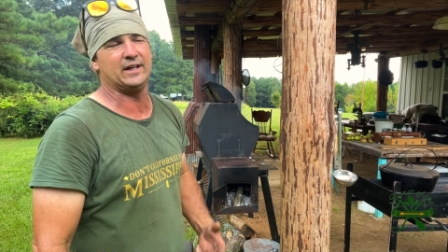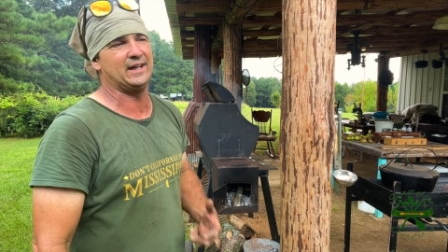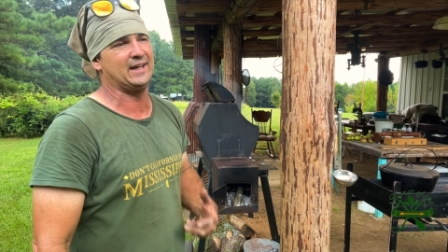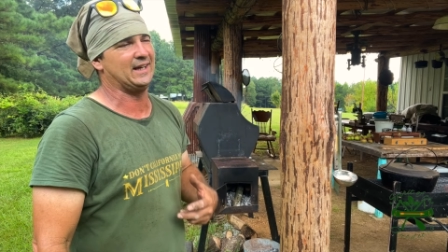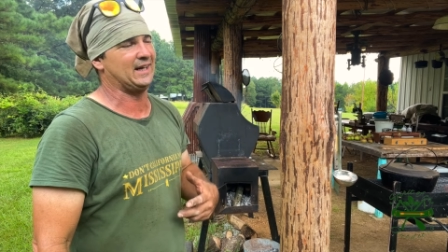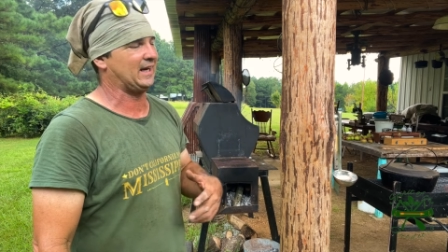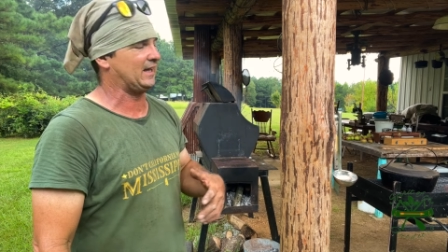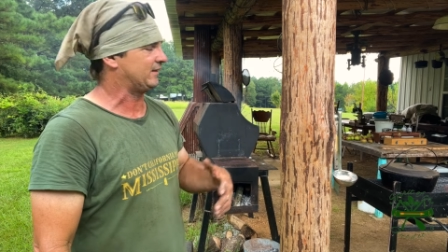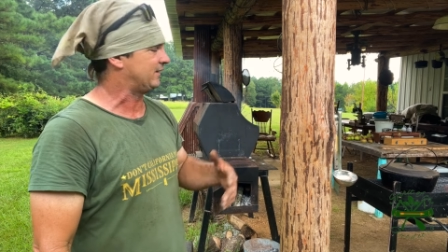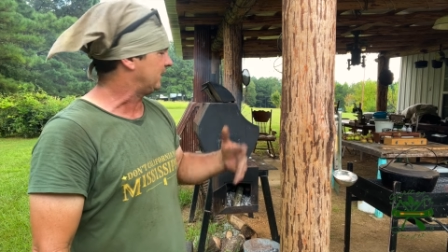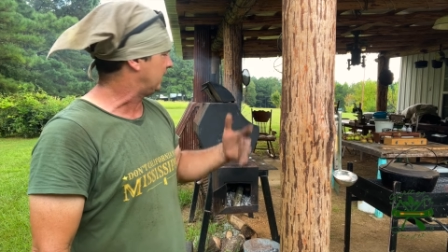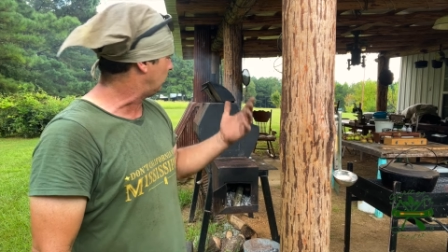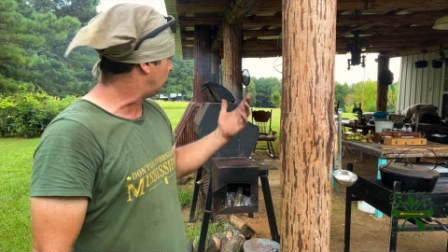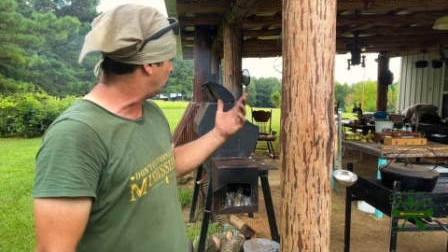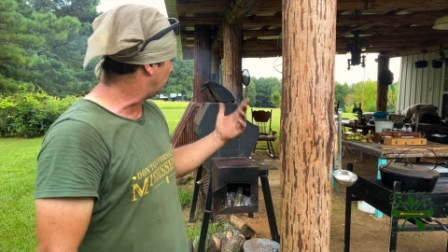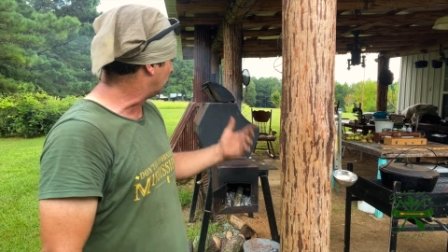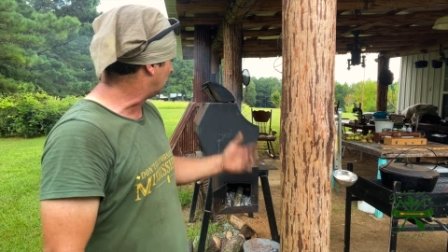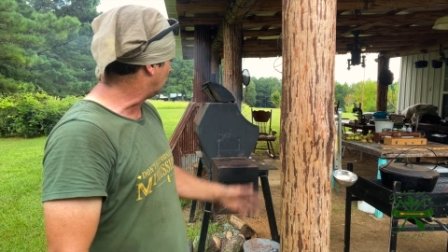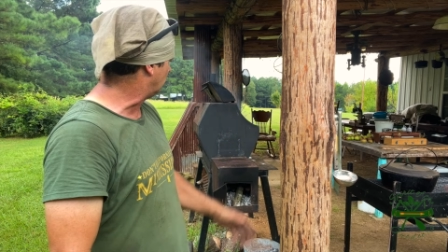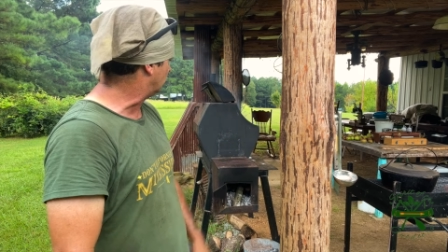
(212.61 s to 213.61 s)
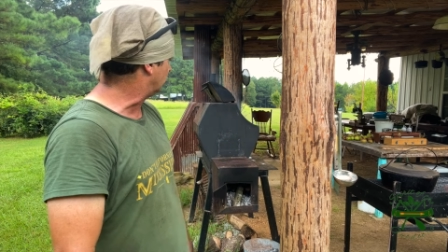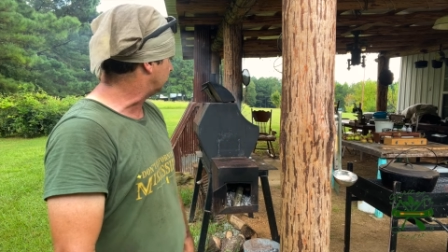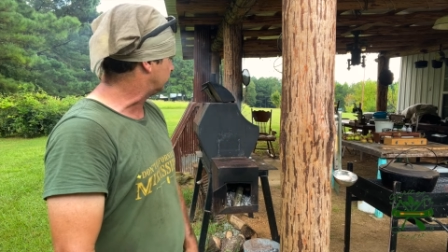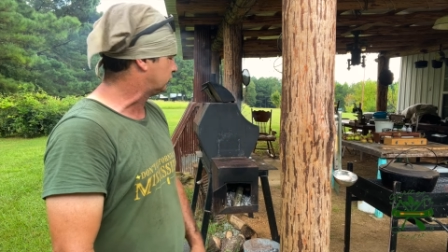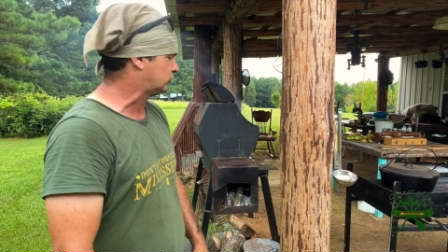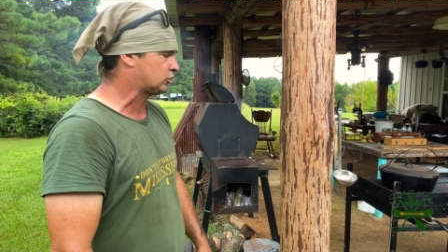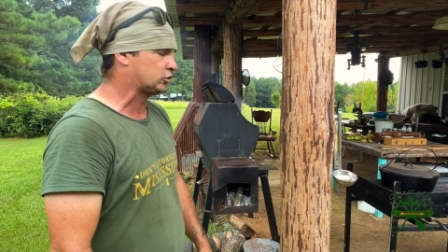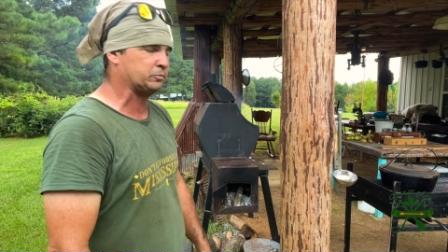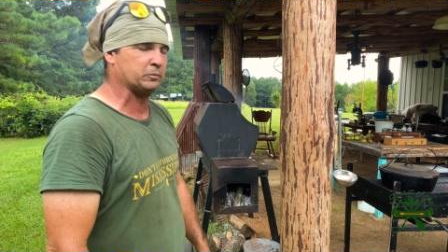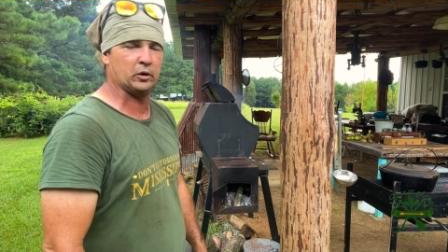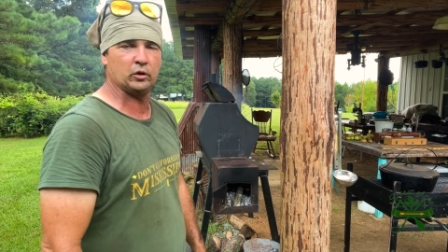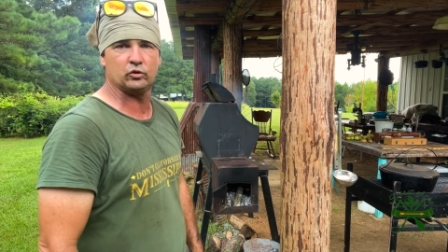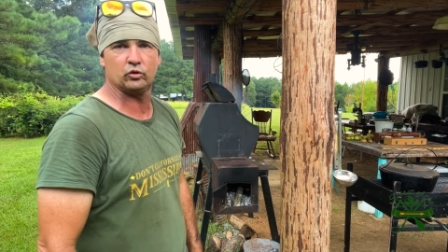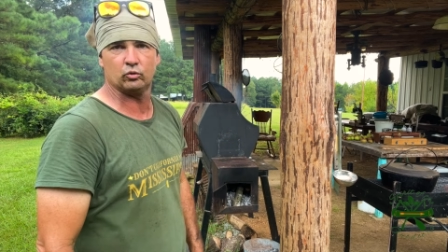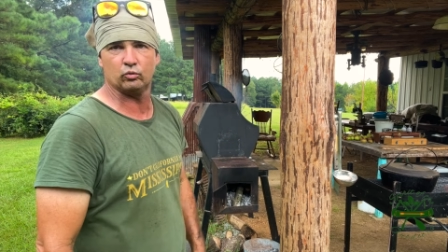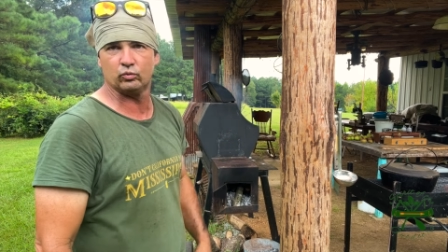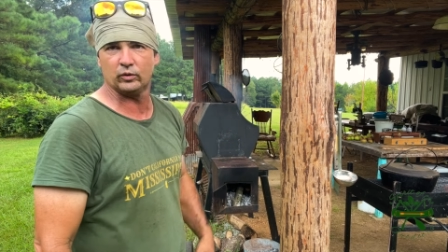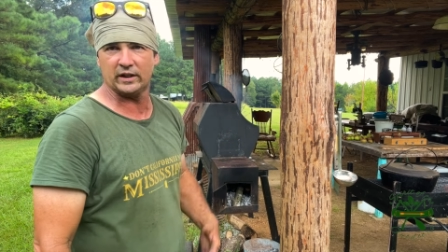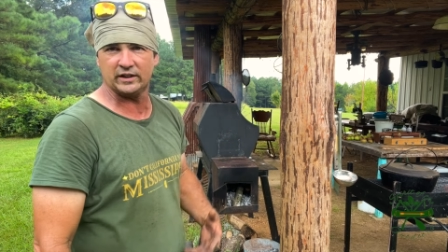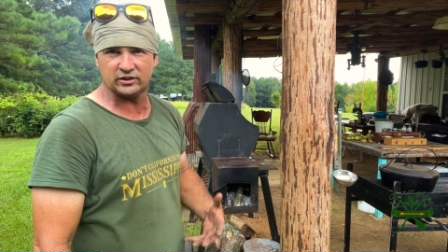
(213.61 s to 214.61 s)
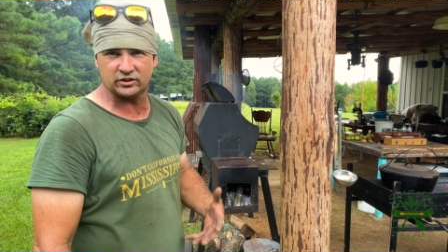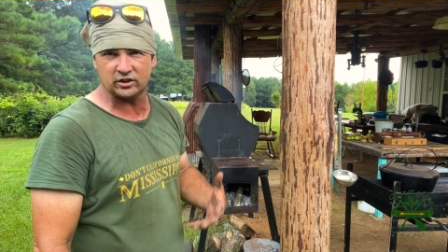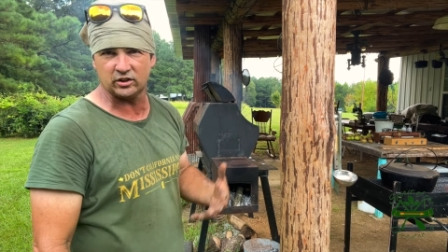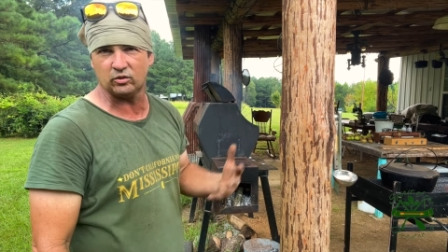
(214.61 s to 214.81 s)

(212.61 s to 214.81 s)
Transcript: And I think we're going to smoke the rest